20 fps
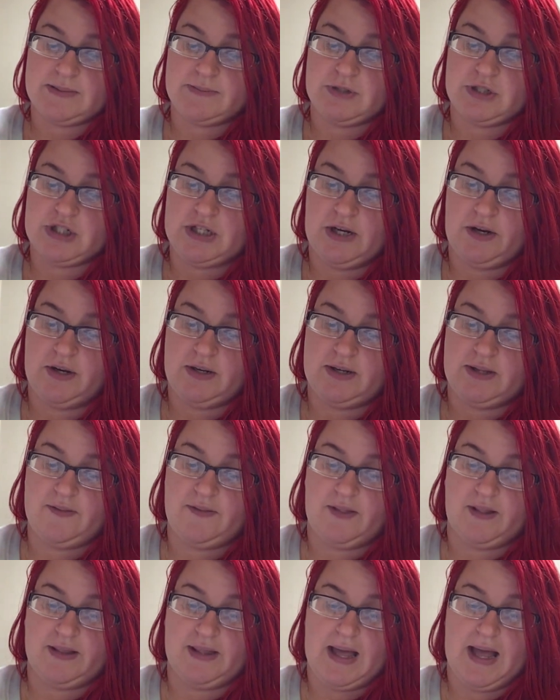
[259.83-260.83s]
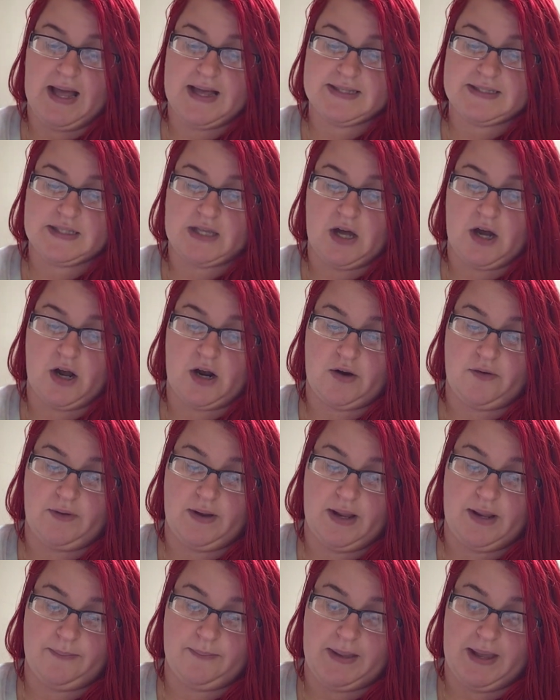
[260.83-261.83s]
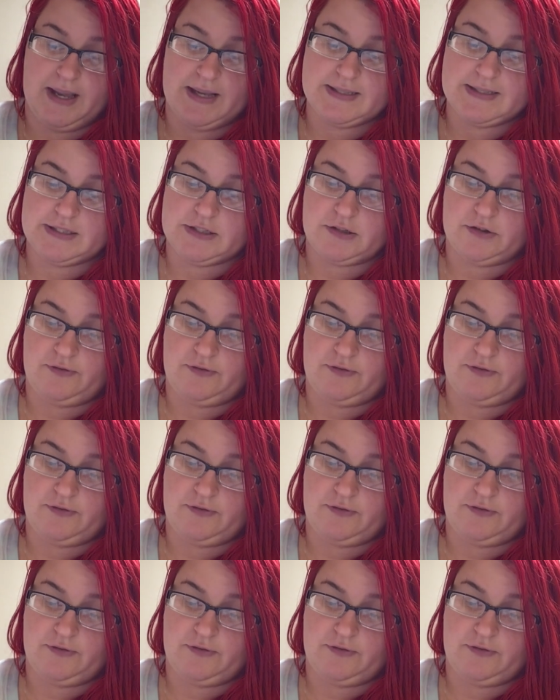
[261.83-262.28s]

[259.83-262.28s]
the machine you did, the class, the heart rate, pace,